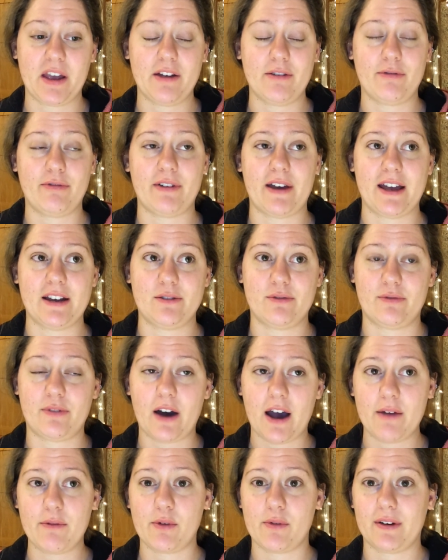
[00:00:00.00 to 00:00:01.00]
it fed
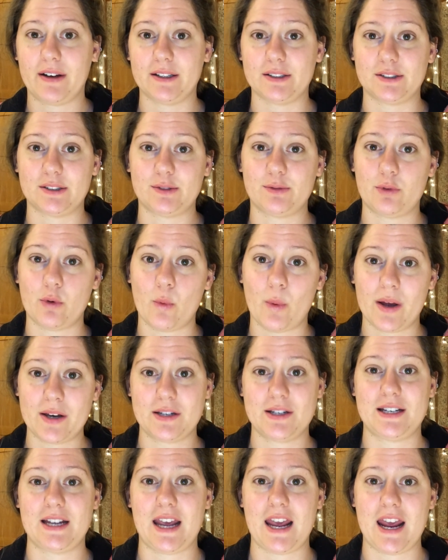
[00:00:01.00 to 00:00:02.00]
five of us for
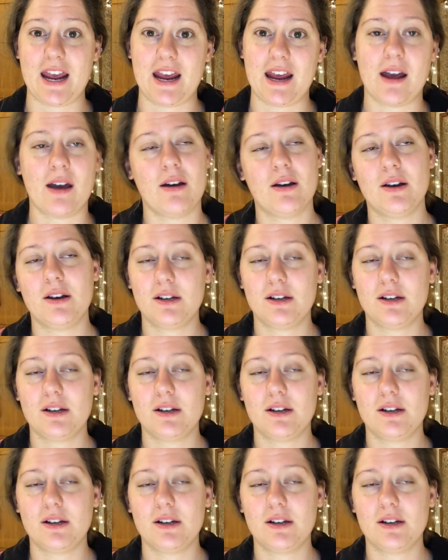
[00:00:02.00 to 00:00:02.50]
one tea